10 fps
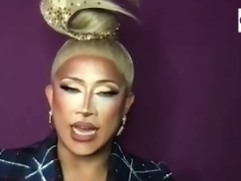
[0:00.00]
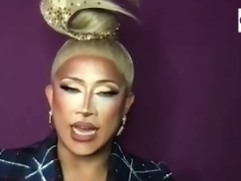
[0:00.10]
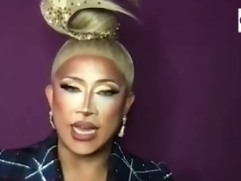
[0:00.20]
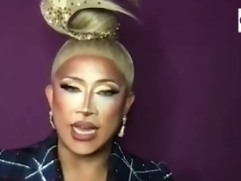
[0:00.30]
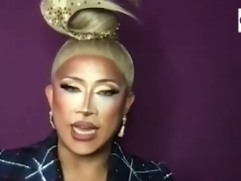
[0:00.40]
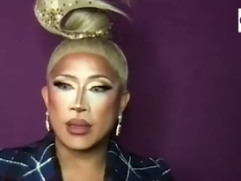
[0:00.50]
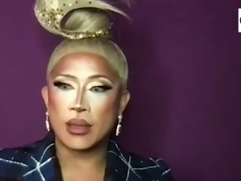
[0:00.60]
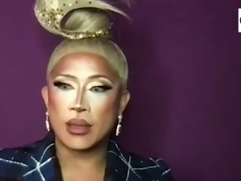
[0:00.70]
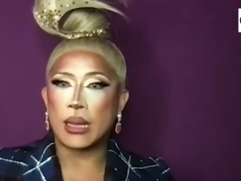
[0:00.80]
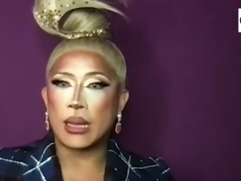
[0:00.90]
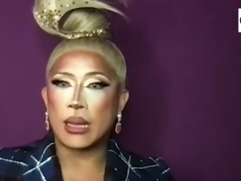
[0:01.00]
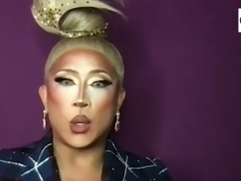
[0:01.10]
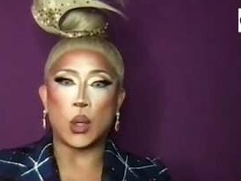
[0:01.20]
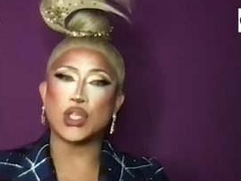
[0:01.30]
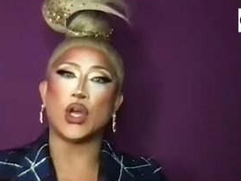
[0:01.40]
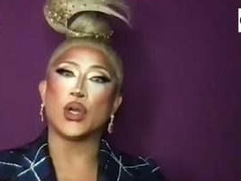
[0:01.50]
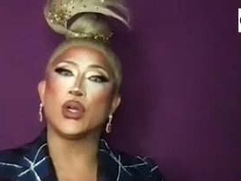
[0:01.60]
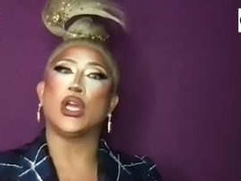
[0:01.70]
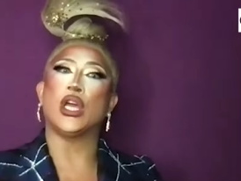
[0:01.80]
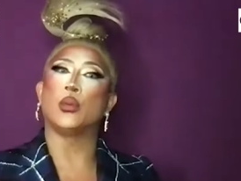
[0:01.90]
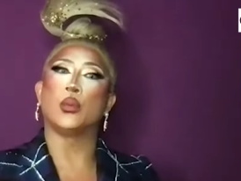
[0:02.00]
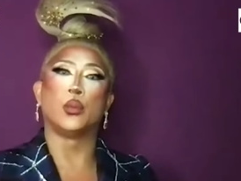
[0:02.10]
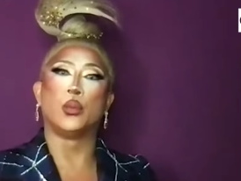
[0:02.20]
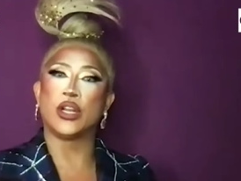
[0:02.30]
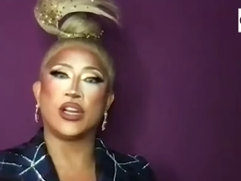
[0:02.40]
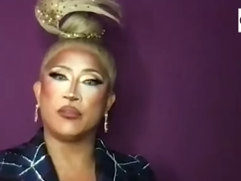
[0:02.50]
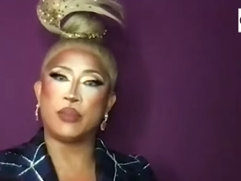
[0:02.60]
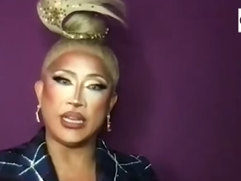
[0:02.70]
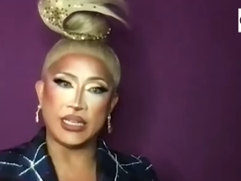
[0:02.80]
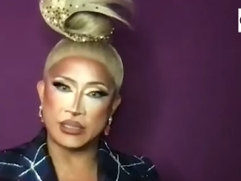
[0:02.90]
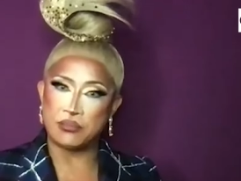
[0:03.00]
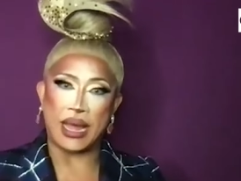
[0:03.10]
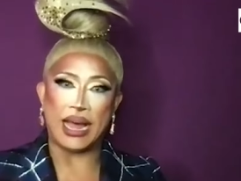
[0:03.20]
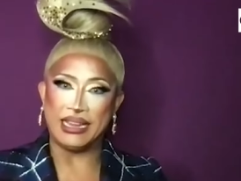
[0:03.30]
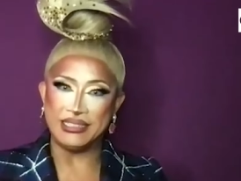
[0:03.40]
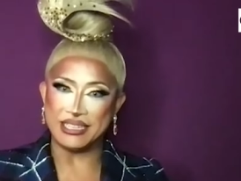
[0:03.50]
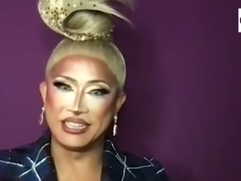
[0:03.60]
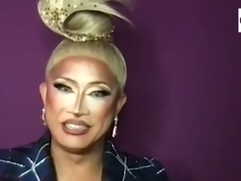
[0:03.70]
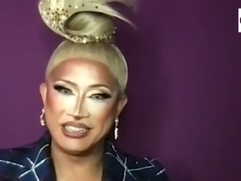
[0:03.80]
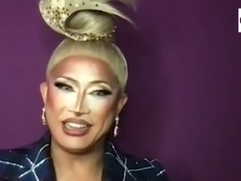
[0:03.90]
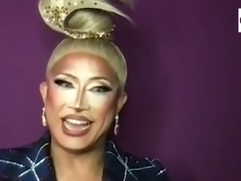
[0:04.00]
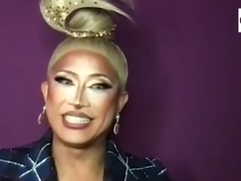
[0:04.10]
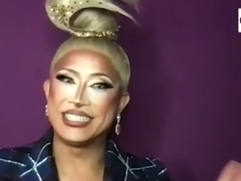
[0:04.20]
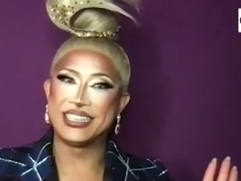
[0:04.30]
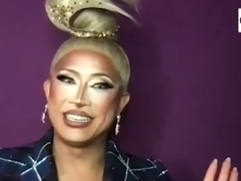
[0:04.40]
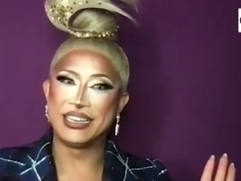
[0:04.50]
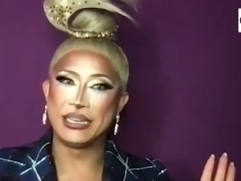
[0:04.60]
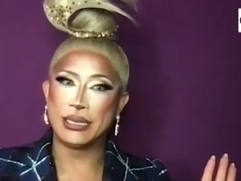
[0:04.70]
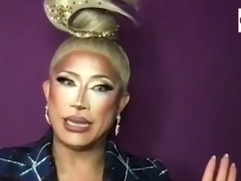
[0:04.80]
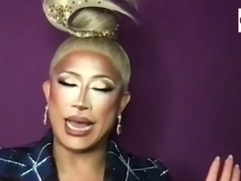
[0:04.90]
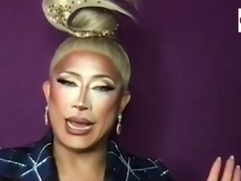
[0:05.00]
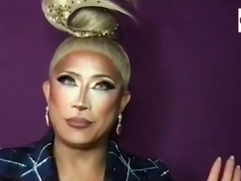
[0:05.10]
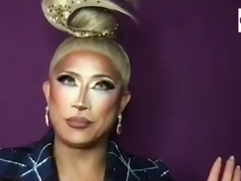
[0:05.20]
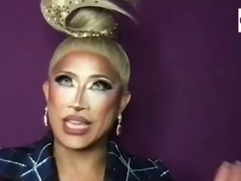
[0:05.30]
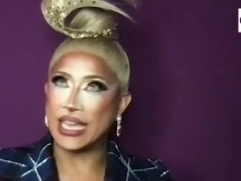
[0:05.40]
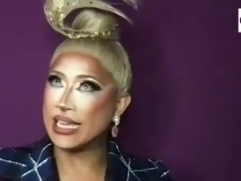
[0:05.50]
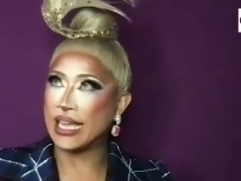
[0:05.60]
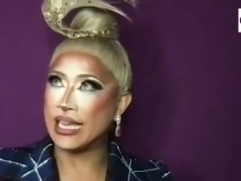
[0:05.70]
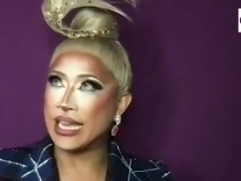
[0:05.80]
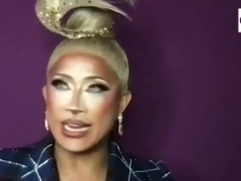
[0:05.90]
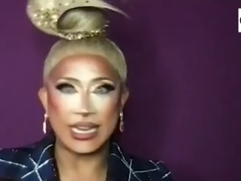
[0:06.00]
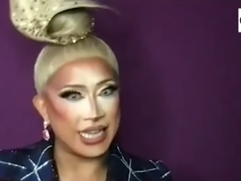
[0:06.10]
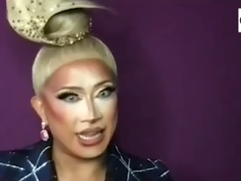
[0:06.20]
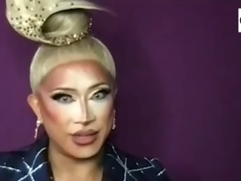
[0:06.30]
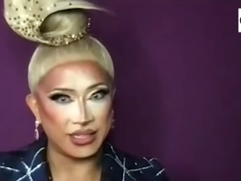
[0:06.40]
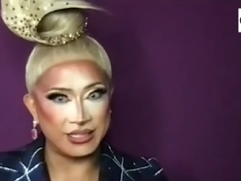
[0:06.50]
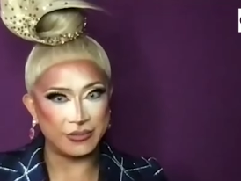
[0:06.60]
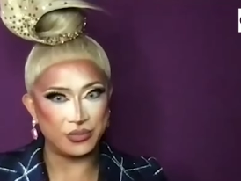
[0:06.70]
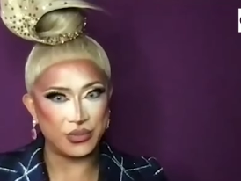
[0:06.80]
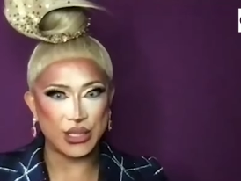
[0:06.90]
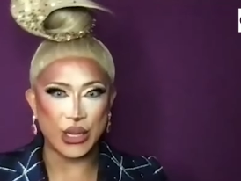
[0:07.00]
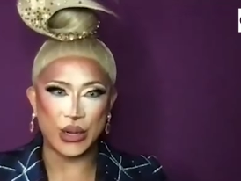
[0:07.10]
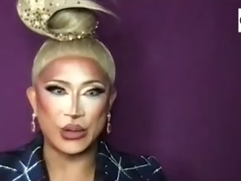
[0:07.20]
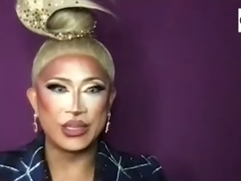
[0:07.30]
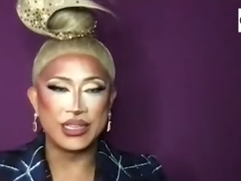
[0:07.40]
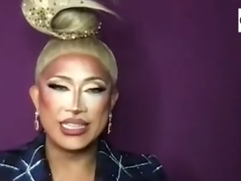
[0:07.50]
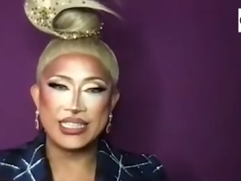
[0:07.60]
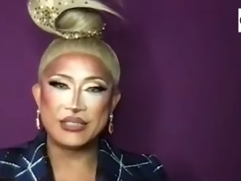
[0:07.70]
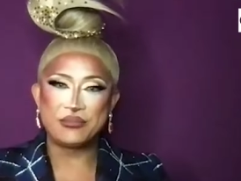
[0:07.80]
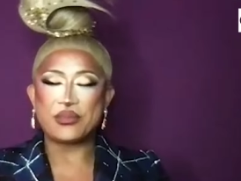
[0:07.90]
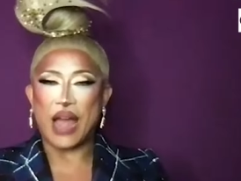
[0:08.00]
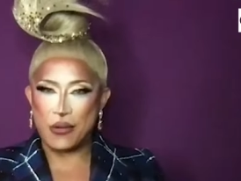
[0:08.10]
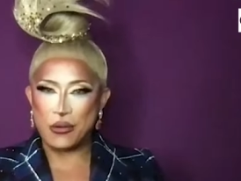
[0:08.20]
But also, it wouldn't have been as bad as Kiki and Octavia's. So I